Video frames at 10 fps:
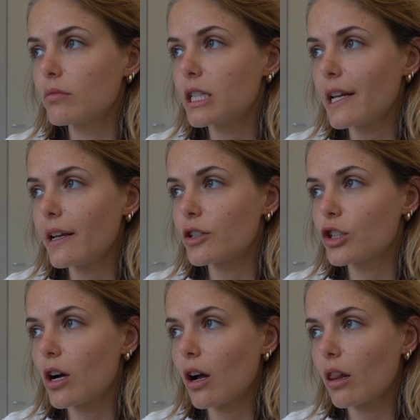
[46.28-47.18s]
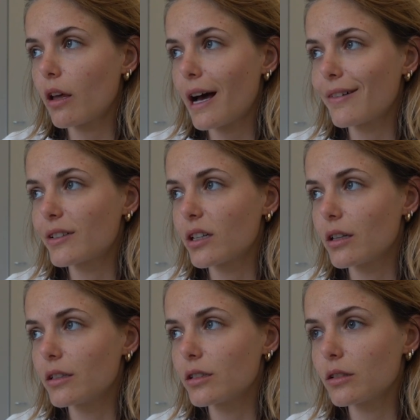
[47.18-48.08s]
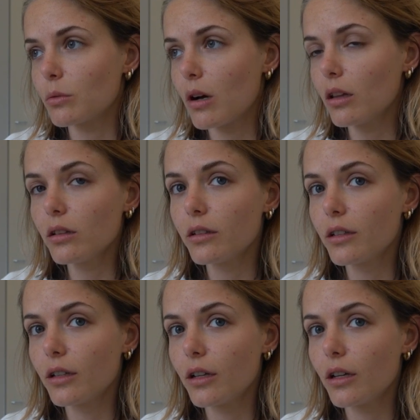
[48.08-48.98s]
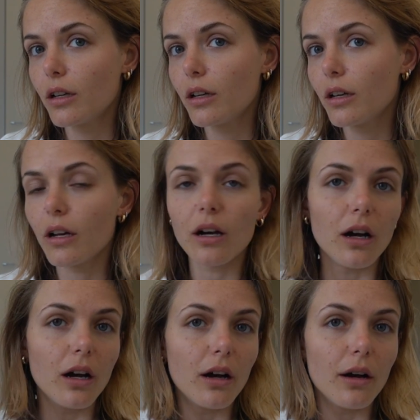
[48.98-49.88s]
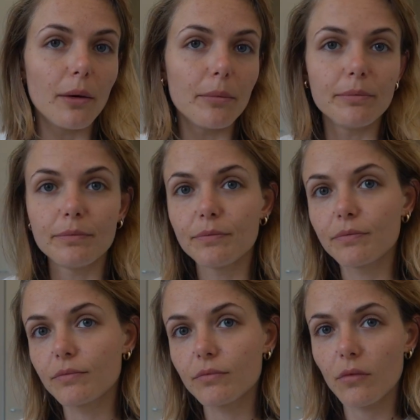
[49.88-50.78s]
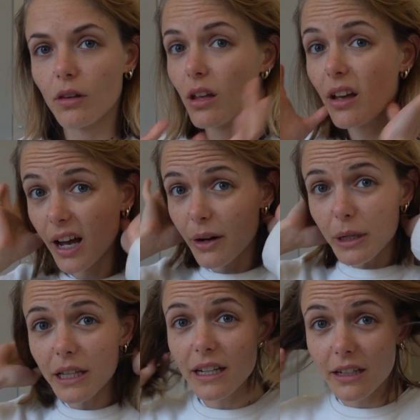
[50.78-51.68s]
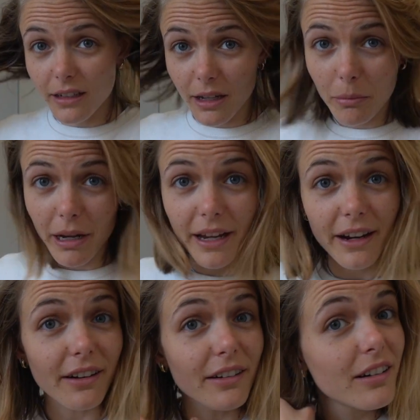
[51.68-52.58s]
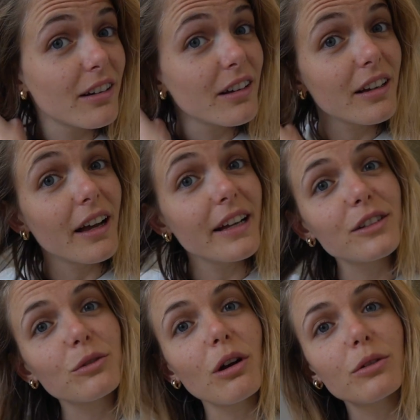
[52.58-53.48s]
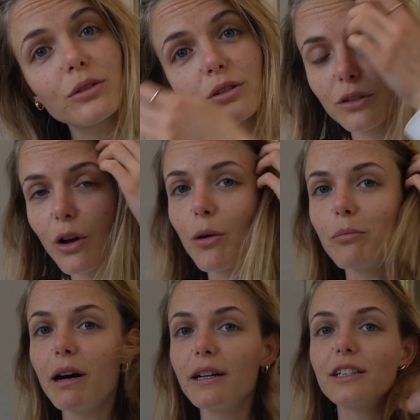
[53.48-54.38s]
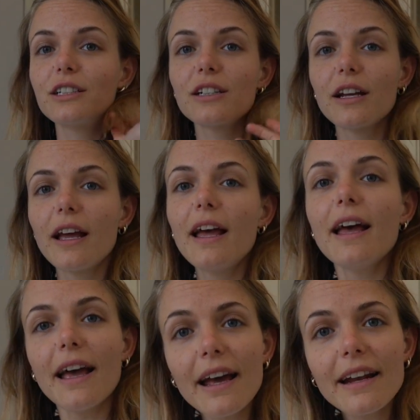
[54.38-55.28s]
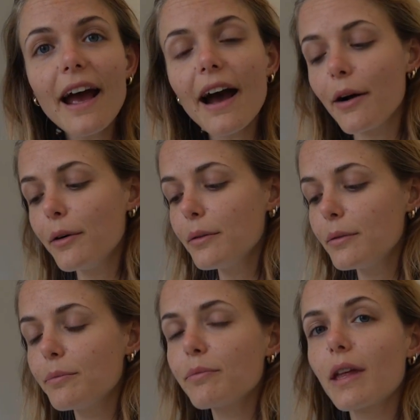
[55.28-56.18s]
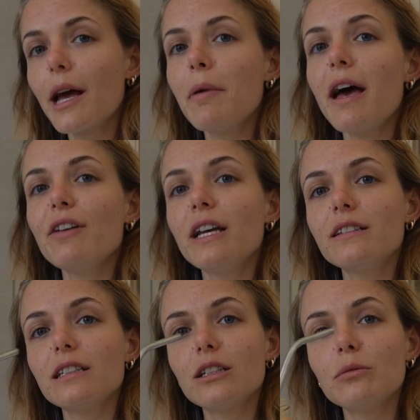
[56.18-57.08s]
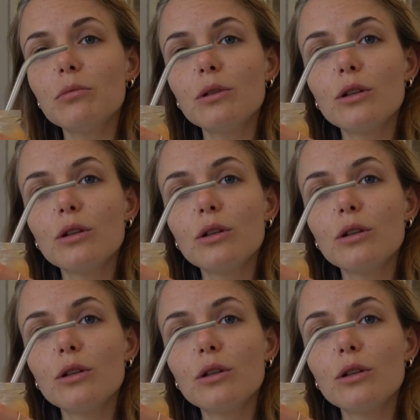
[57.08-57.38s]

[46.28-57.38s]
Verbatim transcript: tea and chocolate after lunch as well. I really need to cut my hair. It's grown so much. And now I'm having some